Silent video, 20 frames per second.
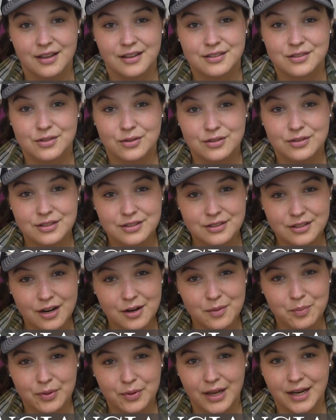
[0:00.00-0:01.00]
So
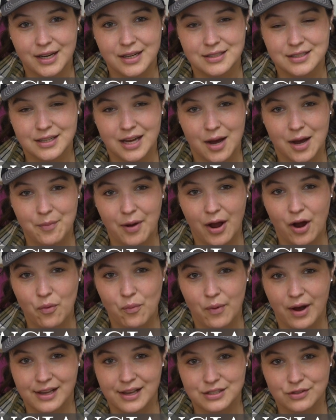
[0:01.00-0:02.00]
start planning to come out
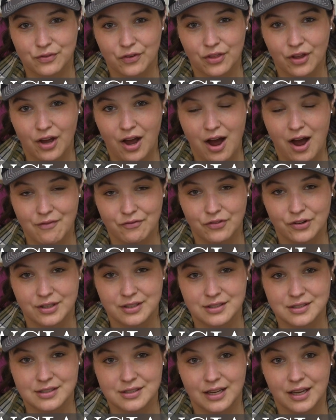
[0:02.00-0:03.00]
west for the
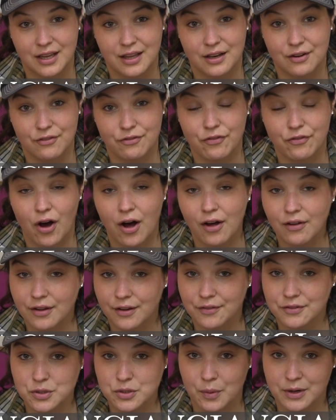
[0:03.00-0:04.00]
conference in fall
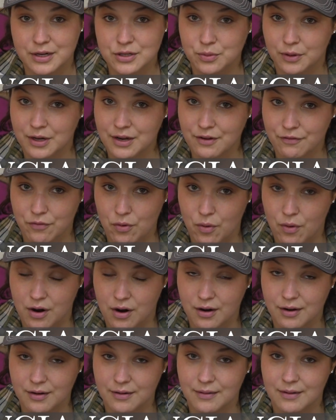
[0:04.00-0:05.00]
of
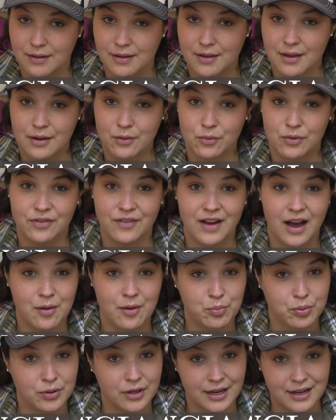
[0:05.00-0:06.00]
2024. We've
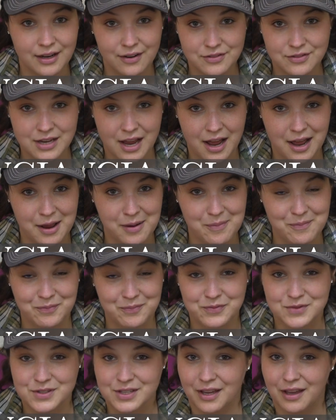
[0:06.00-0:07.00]
got plenty of
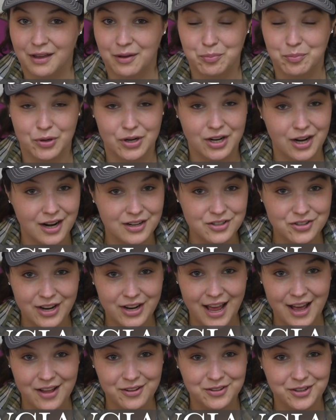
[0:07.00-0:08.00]
time to put it on your
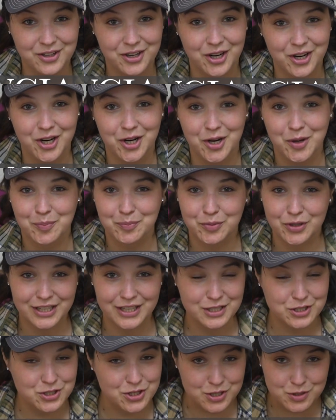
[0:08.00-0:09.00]
calendar,
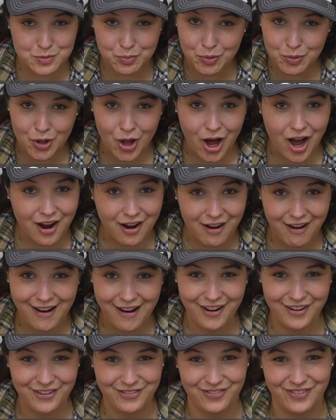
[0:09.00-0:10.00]
just block
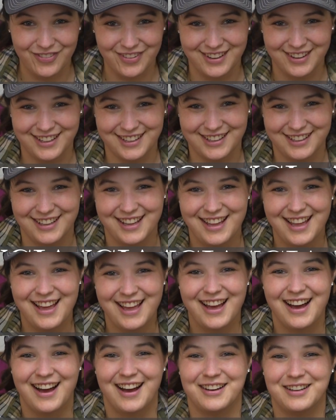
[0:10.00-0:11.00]
off
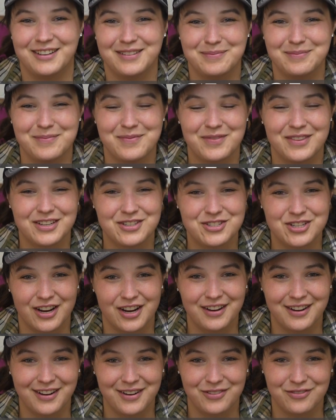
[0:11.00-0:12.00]
the
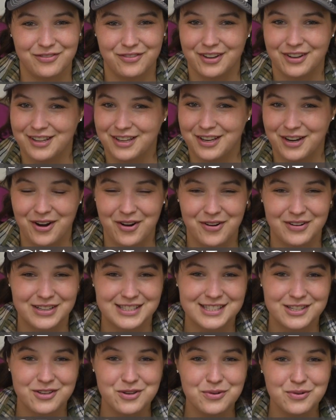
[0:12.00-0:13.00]
chunk of,
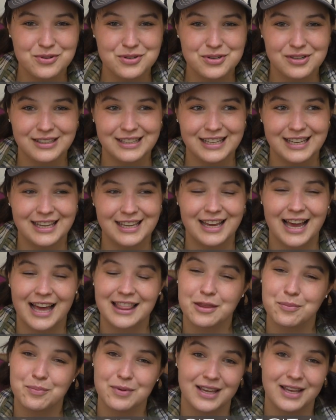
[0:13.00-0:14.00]
it's usually
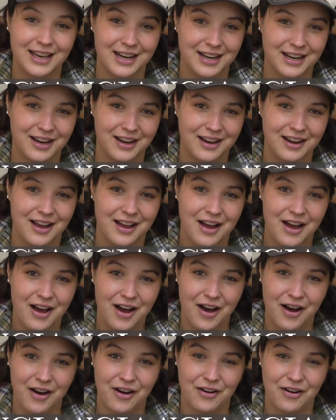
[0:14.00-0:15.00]
at the beginning
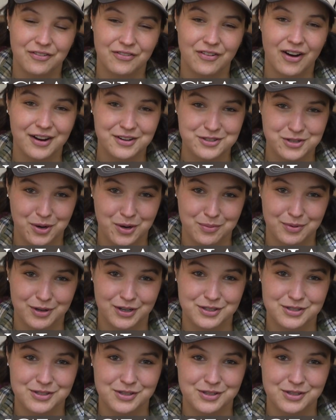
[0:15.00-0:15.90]
of October.